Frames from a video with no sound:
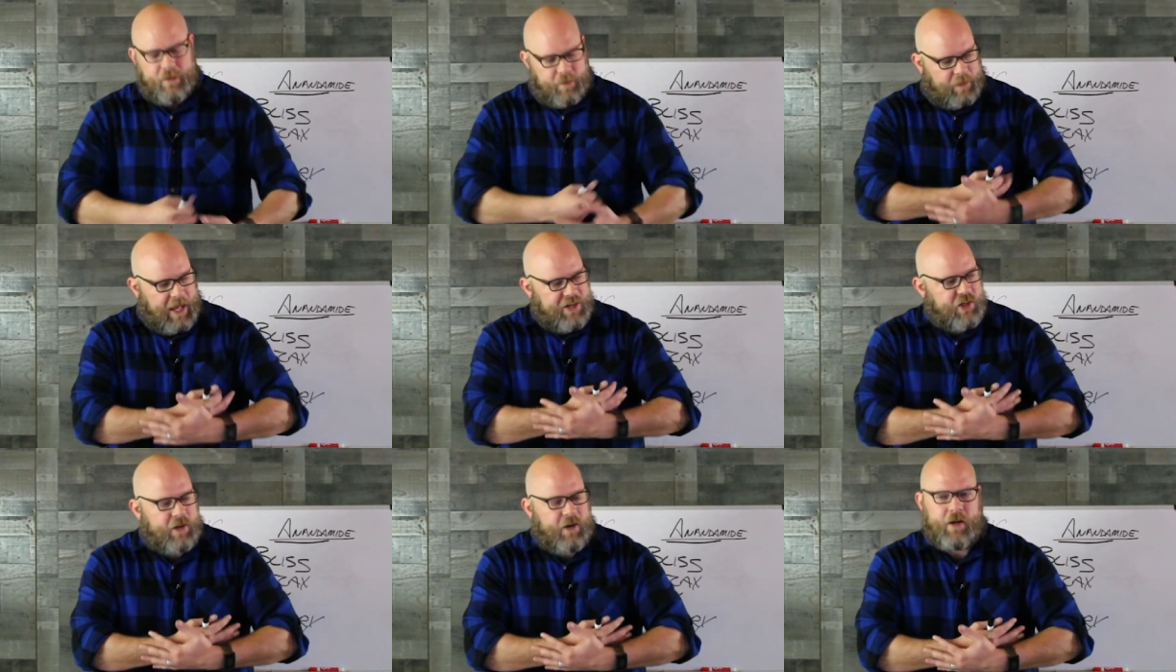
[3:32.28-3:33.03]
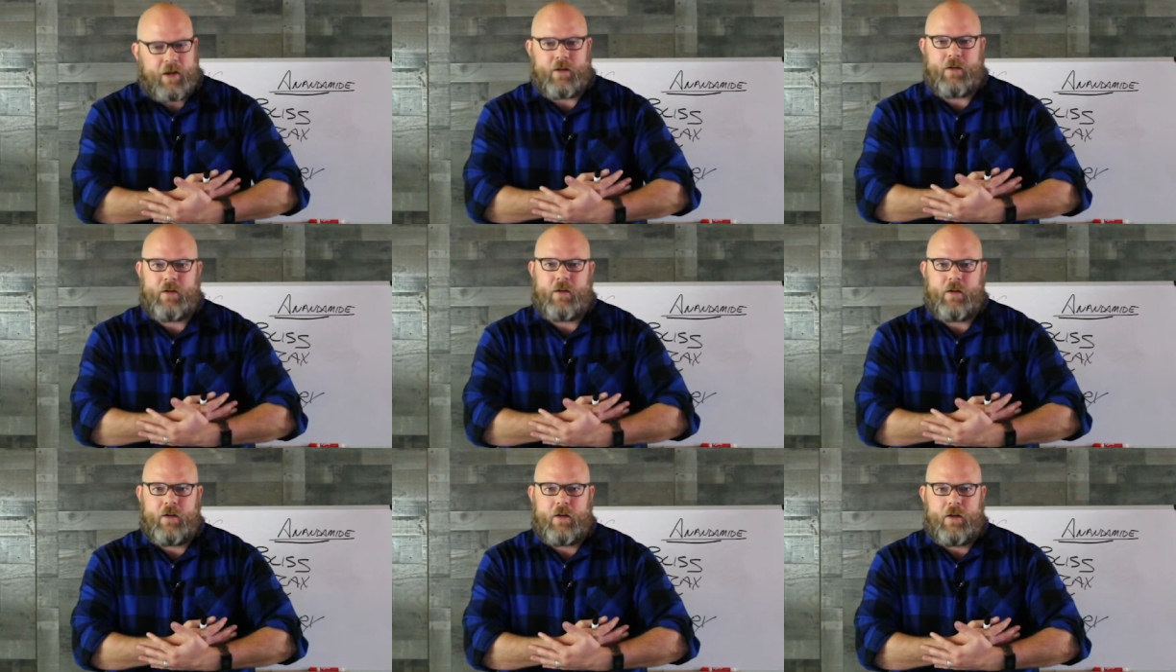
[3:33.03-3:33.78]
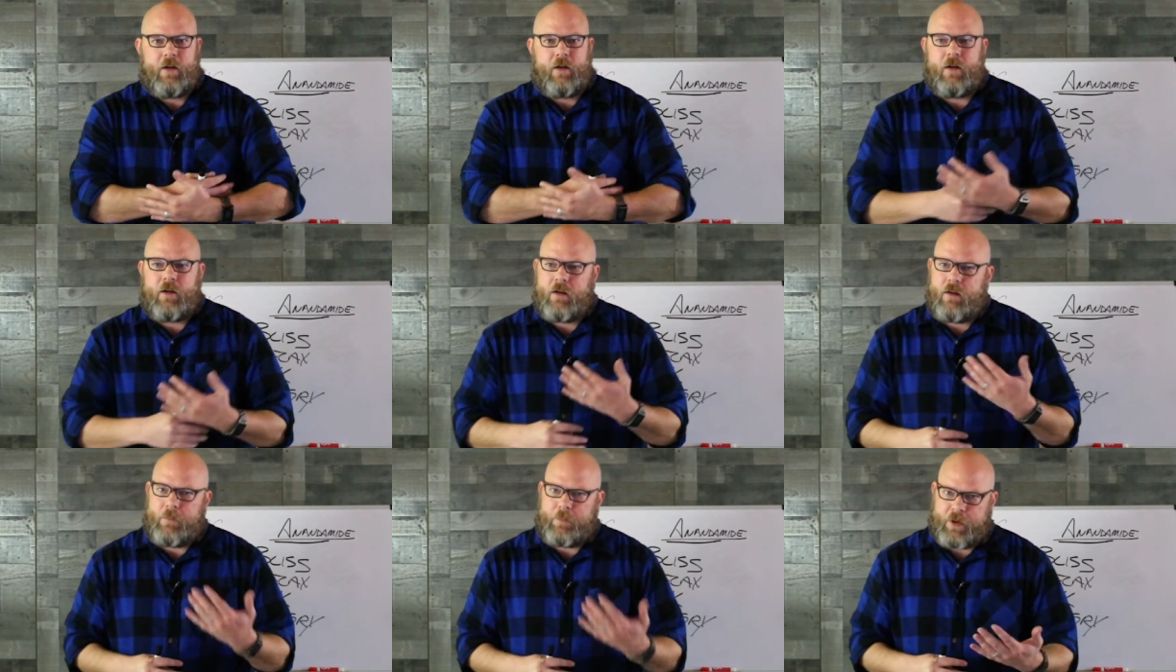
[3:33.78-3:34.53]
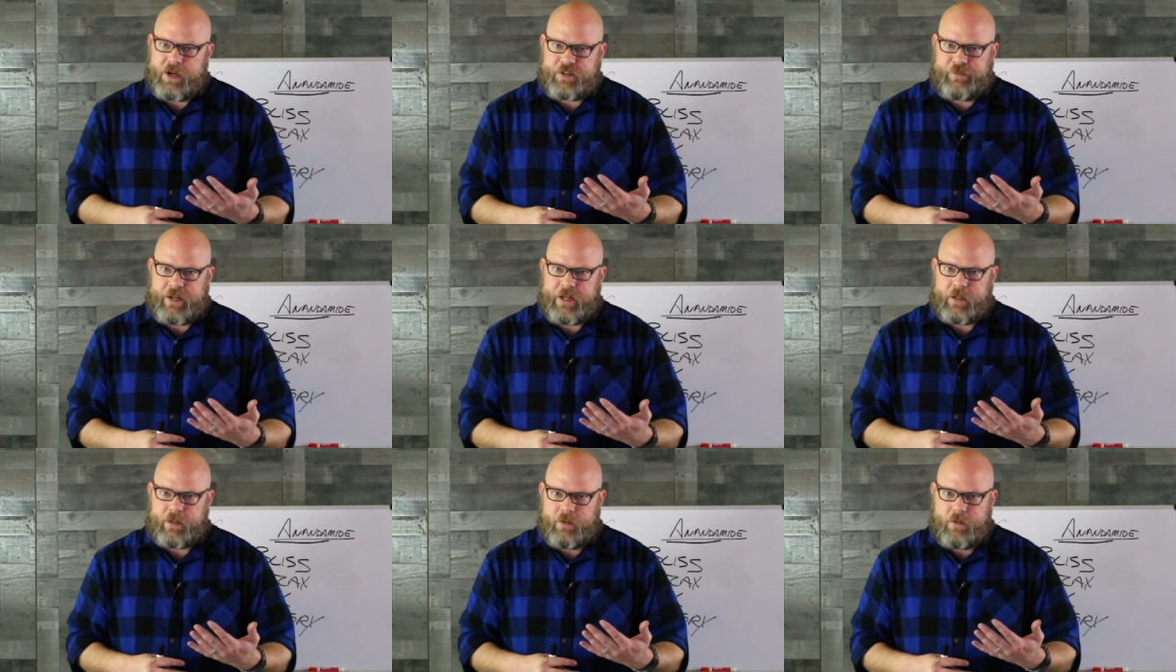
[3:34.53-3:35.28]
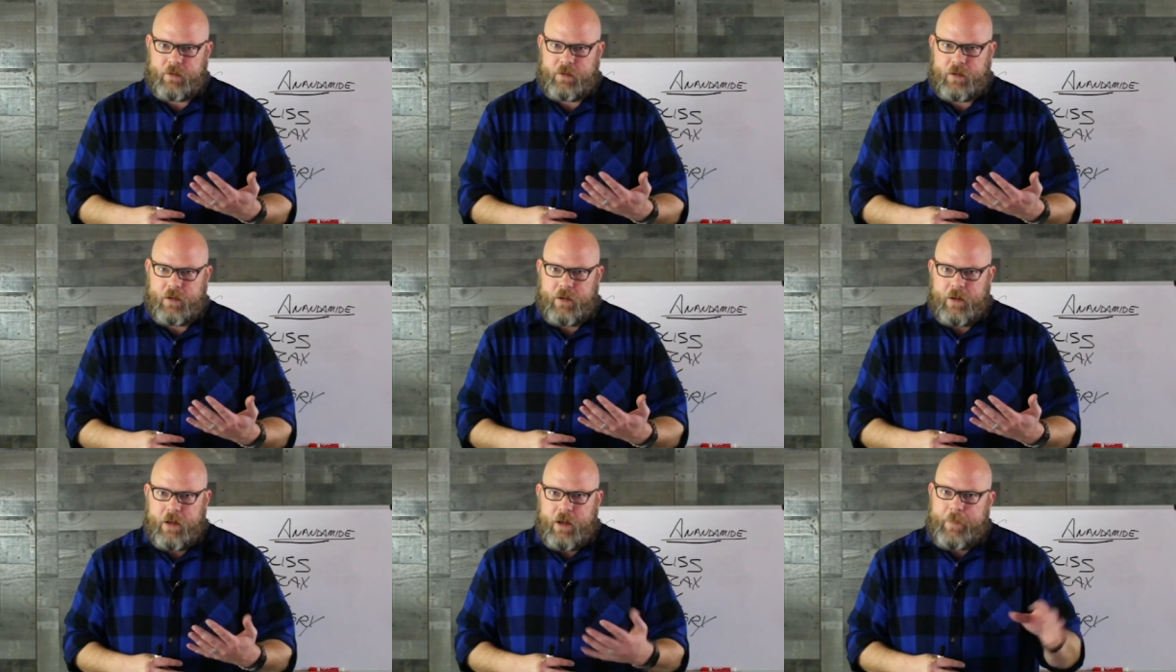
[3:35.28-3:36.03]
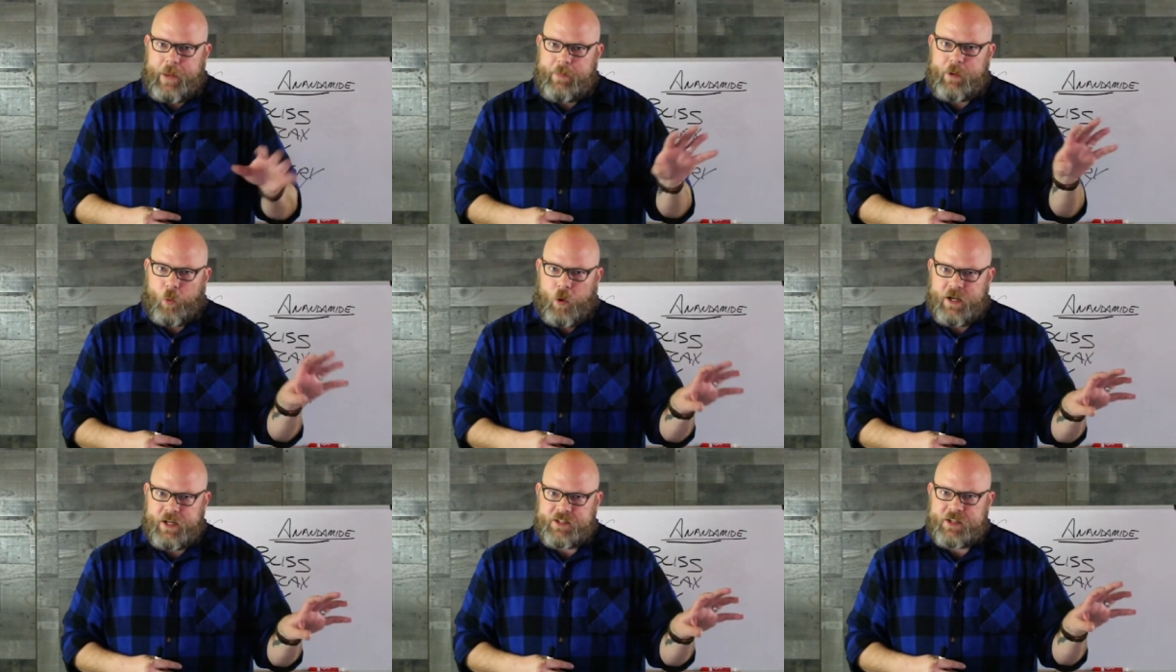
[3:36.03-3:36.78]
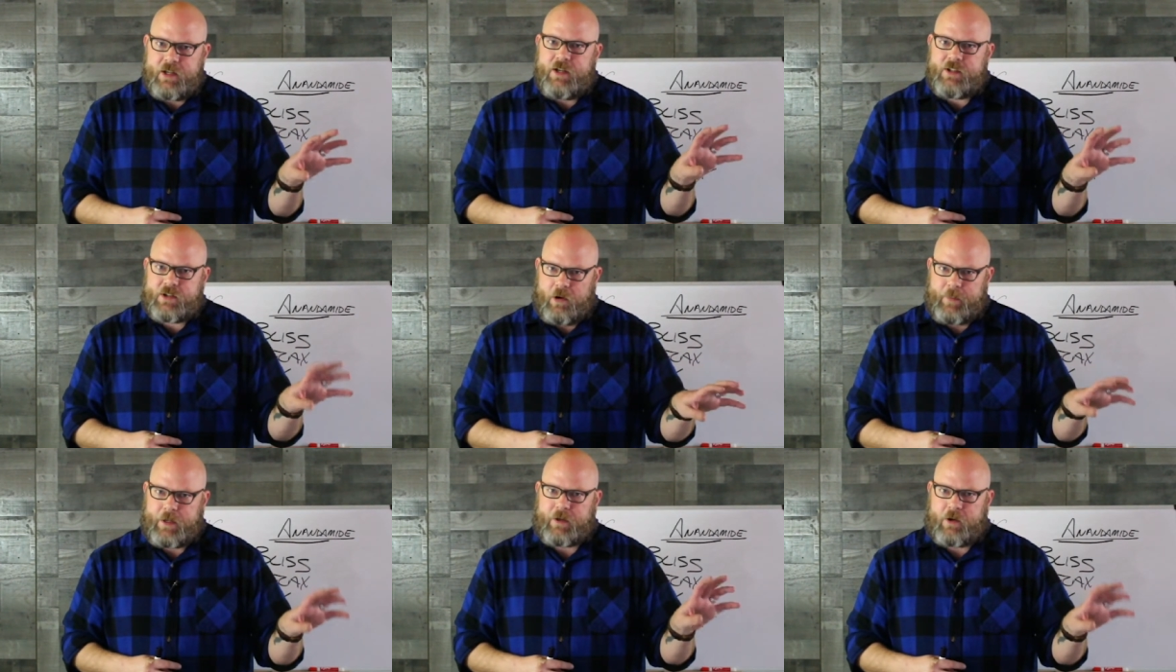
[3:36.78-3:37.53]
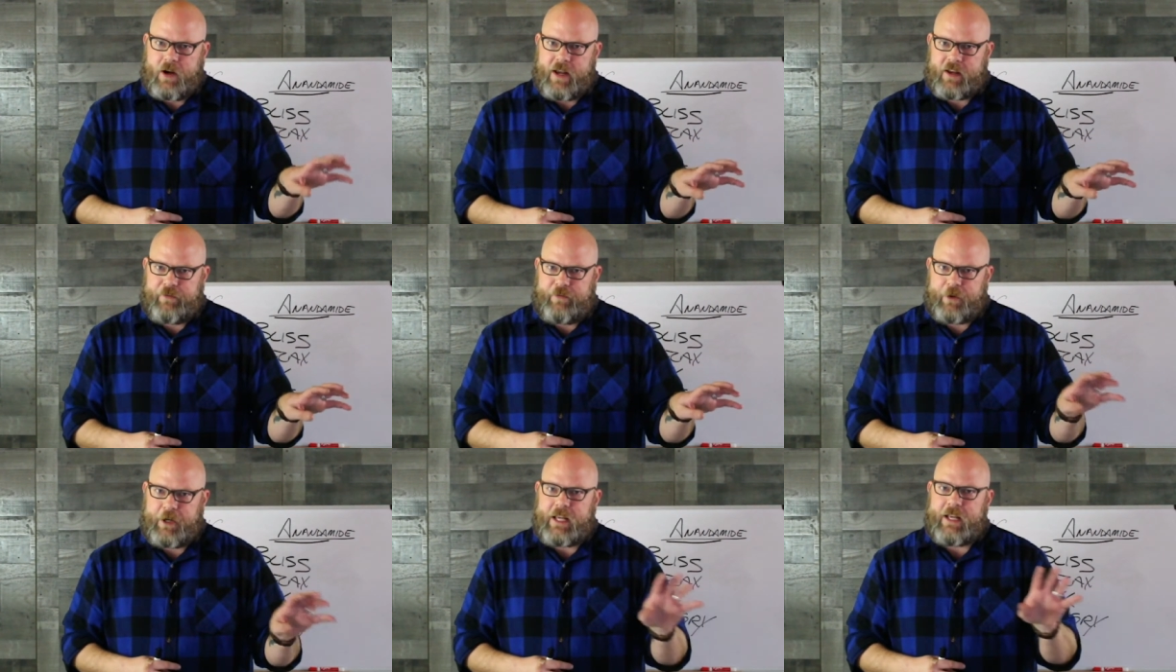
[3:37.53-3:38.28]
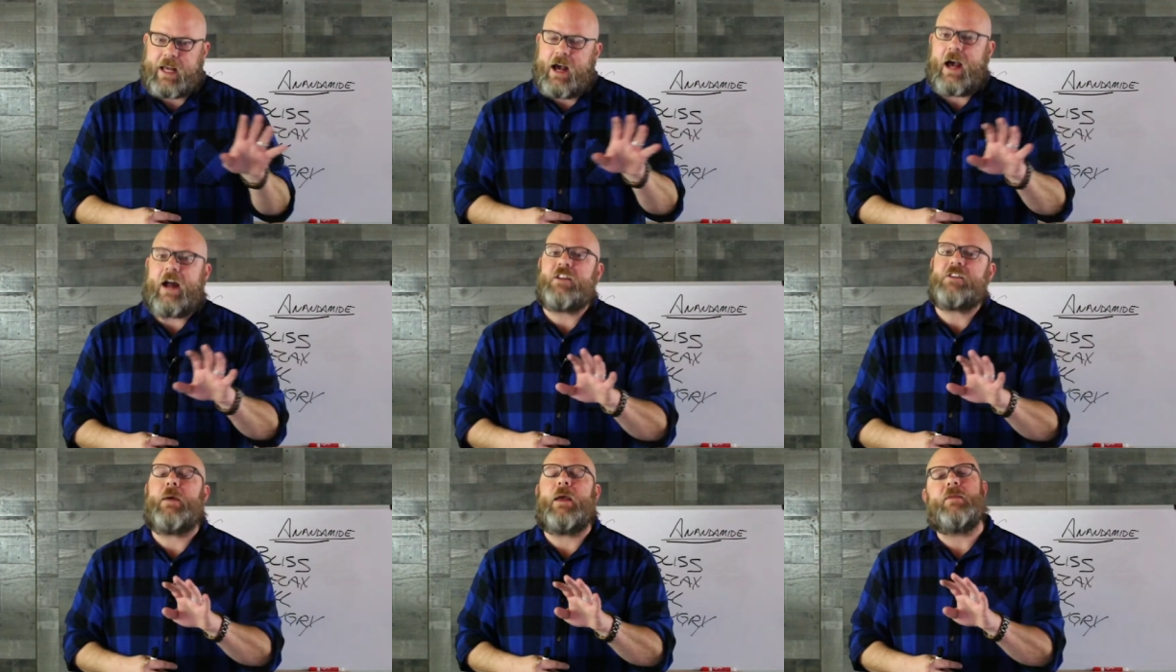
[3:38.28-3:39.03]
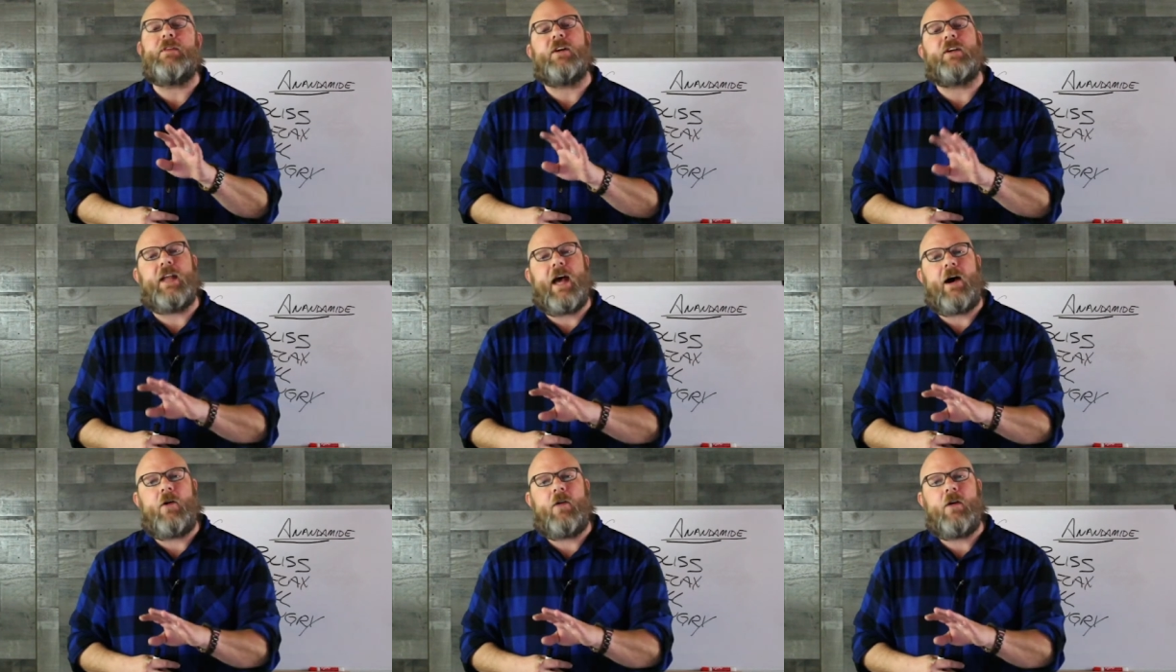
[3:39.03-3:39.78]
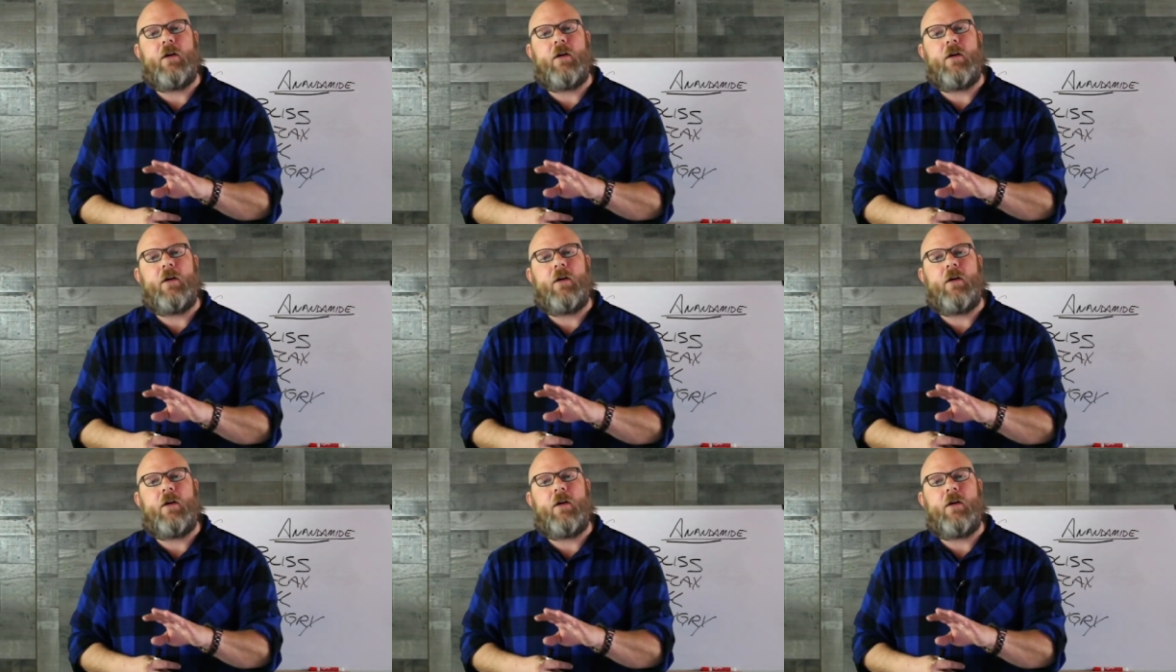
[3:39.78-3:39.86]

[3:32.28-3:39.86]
Latching on, breastfeeding. Baby was screaming and crying and freaking out. How does baby look now?